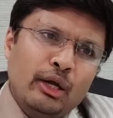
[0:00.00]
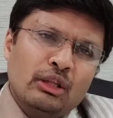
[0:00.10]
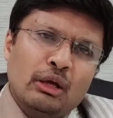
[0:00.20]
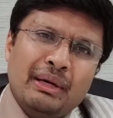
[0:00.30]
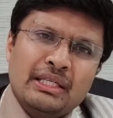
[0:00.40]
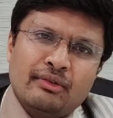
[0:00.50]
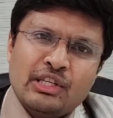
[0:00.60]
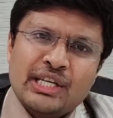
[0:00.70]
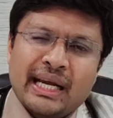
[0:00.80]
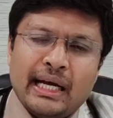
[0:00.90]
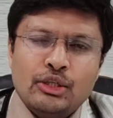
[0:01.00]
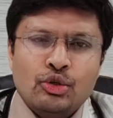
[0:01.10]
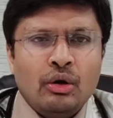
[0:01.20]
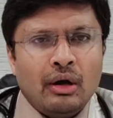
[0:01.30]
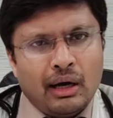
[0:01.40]
on the basis of the check
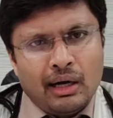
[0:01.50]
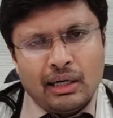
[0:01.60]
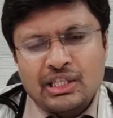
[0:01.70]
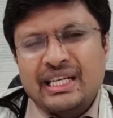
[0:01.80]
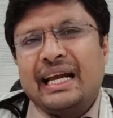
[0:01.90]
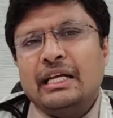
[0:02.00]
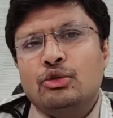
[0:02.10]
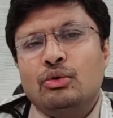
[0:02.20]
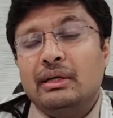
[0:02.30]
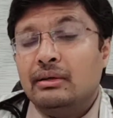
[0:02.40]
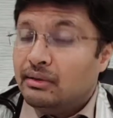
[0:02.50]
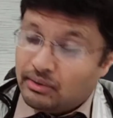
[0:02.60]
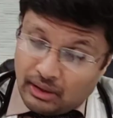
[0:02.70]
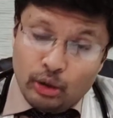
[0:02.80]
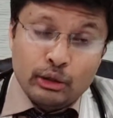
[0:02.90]
angio. Uh, check angio,
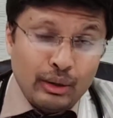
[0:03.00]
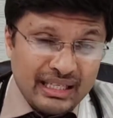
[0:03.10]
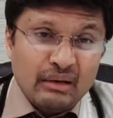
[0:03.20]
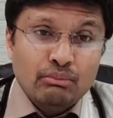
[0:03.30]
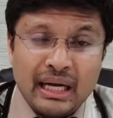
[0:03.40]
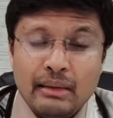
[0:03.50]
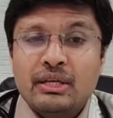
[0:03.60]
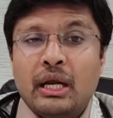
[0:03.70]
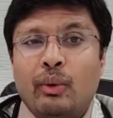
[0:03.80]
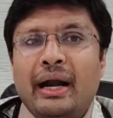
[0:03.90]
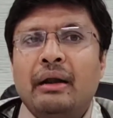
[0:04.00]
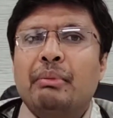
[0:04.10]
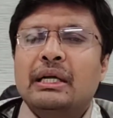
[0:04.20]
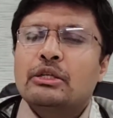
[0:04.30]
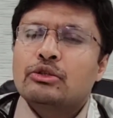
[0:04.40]
although is sometimes required,
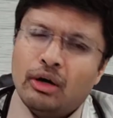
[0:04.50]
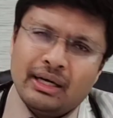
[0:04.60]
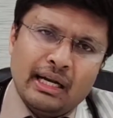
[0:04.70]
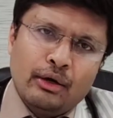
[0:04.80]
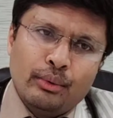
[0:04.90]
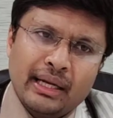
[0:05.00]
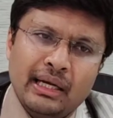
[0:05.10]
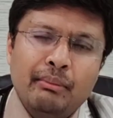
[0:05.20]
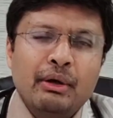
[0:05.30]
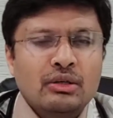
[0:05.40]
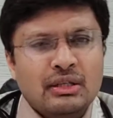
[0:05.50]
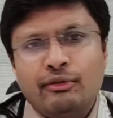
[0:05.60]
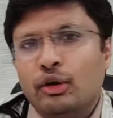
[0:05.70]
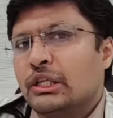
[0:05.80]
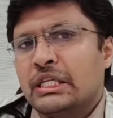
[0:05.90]
but is not done routinely because of
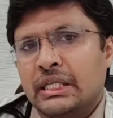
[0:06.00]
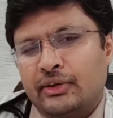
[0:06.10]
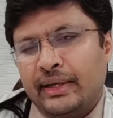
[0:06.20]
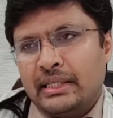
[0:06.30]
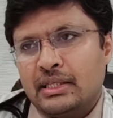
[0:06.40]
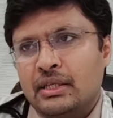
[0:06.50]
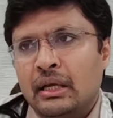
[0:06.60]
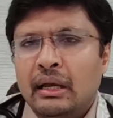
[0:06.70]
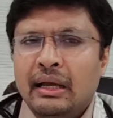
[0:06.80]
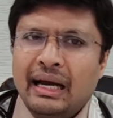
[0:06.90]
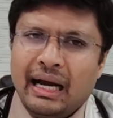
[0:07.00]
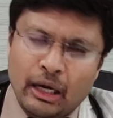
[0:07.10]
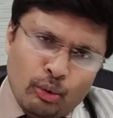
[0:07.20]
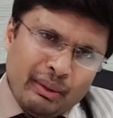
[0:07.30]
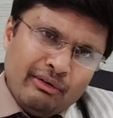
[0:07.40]
logistic reasons.
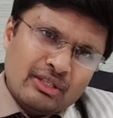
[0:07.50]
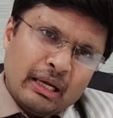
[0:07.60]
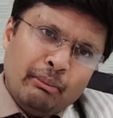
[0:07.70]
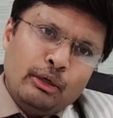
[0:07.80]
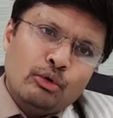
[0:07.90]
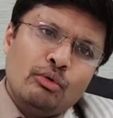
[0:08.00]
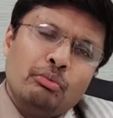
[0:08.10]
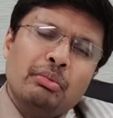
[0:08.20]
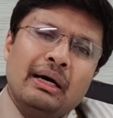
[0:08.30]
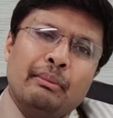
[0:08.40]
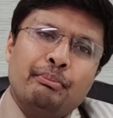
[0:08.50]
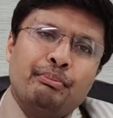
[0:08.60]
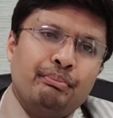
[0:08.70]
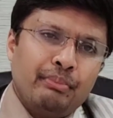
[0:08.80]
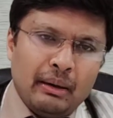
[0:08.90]
I hope I was able to uh,
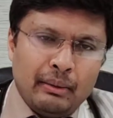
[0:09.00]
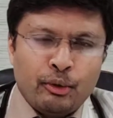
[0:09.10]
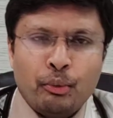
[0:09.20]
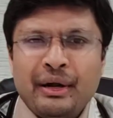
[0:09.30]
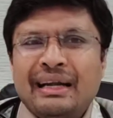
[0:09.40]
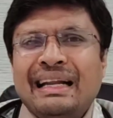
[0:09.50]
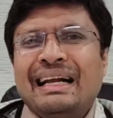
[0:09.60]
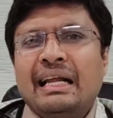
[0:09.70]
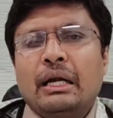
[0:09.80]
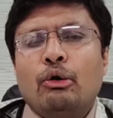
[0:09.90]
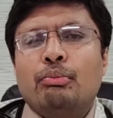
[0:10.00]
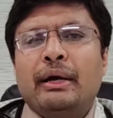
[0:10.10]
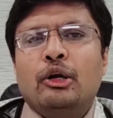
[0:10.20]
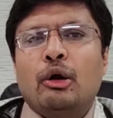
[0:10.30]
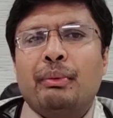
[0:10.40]
appropriately clear out
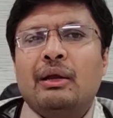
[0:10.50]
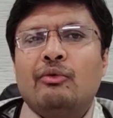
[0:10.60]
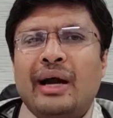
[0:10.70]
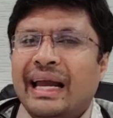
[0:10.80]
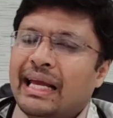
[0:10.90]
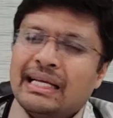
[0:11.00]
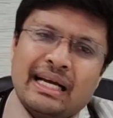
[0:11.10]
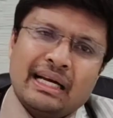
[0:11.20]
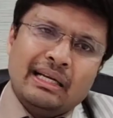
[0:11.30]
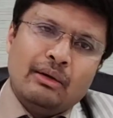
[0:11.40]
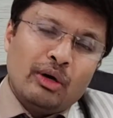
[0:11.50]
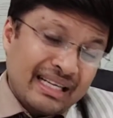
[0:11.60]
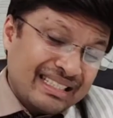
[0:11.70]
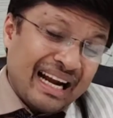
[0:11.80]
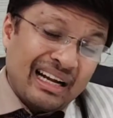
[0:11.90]
my topic why exactly what
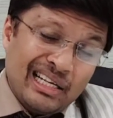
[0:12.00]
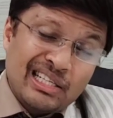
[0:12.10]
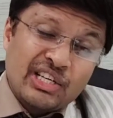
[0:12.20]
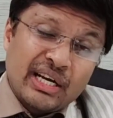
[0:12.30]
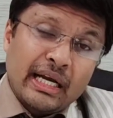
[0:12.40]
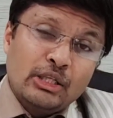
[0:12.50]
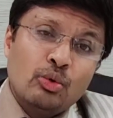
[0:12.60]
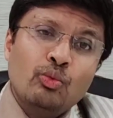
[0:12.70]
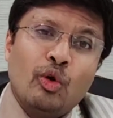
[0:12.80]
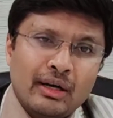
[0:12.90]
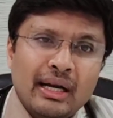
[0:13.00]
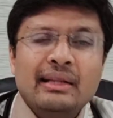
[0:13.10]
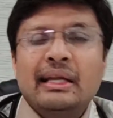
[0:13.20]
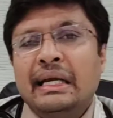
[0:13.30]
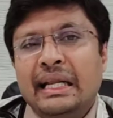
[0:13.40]
exactly is a check angio what are
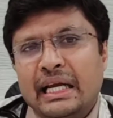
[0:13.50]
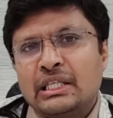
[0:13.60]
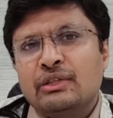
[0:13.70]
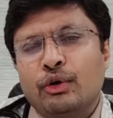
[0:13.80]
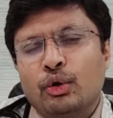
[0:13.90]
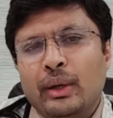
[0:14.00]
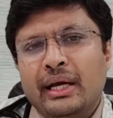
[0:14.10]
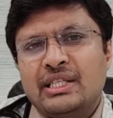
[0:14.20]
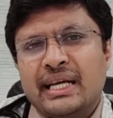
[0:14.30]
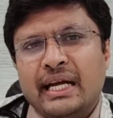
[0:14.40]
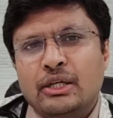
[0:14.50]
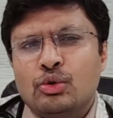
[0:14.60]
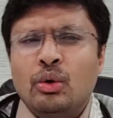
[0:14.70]
the indications for doing a check angio